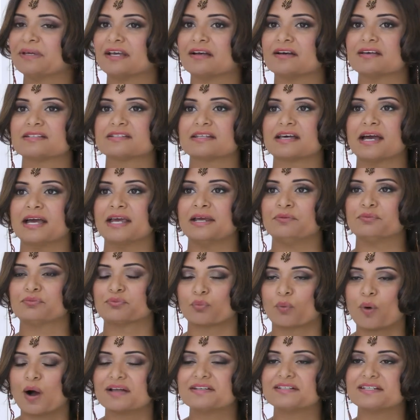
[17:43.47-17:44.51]
because I
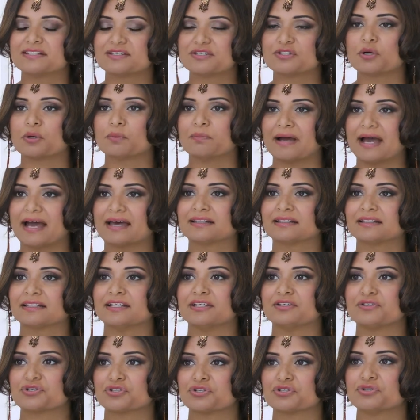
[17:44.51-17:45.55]
wanted so
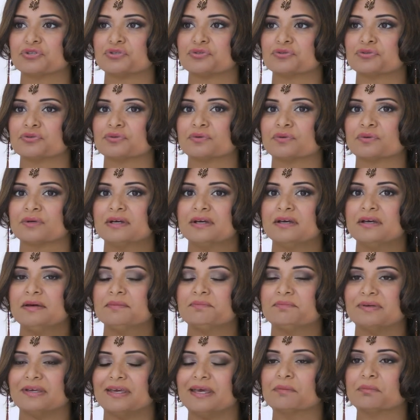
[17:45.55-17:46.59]
badly to
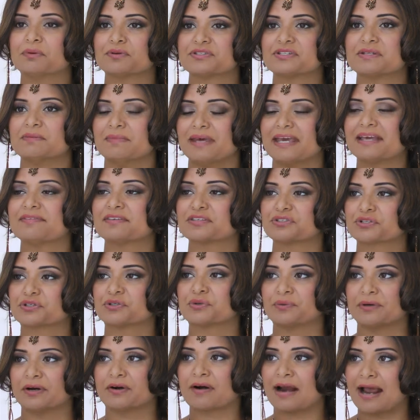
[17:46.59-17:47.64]
be able to make this
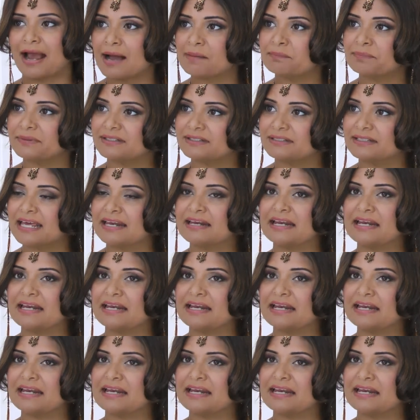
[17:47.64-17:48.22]
career happen.